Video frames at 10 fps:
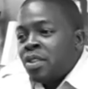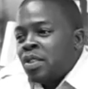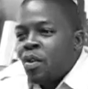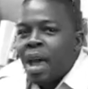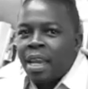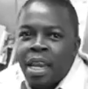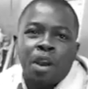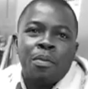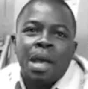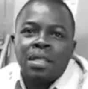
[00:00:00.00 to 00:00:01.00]
And so I
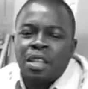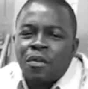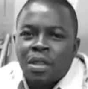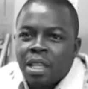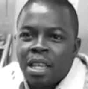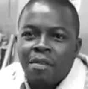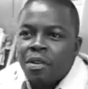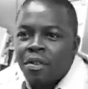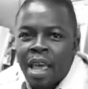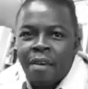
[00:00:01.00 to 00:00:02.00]
carry myself with a
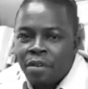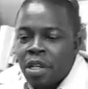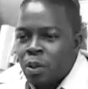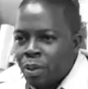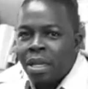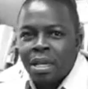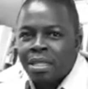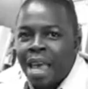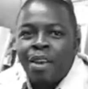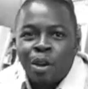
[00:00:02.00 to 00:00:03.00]
level of confidence
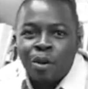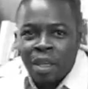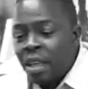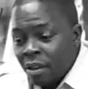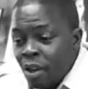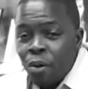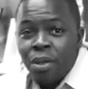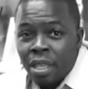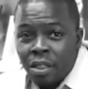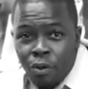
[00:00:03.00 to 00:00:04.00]
because I know that
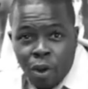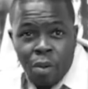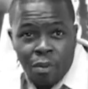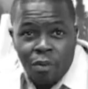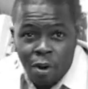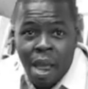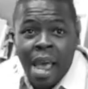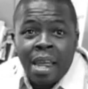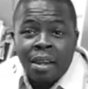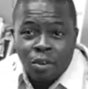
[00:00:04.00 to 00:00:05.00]
within the realm of where
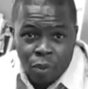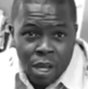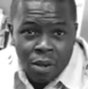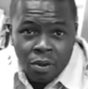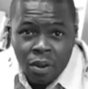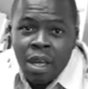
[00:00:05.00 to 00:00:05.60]
I dwell,